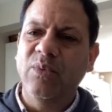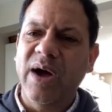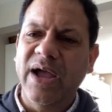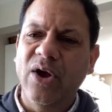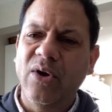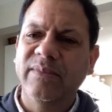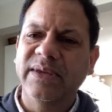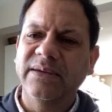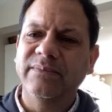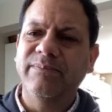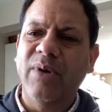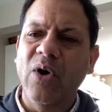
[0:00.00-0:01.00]

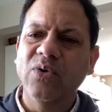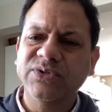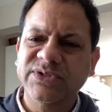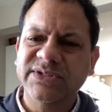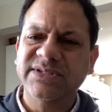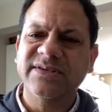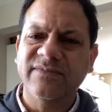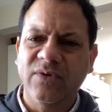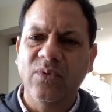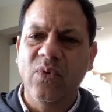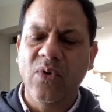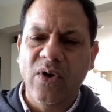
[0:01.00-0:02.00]
Wyoming
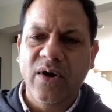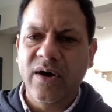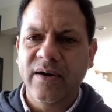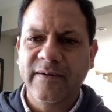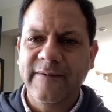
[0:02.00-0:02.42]
post-Civil War.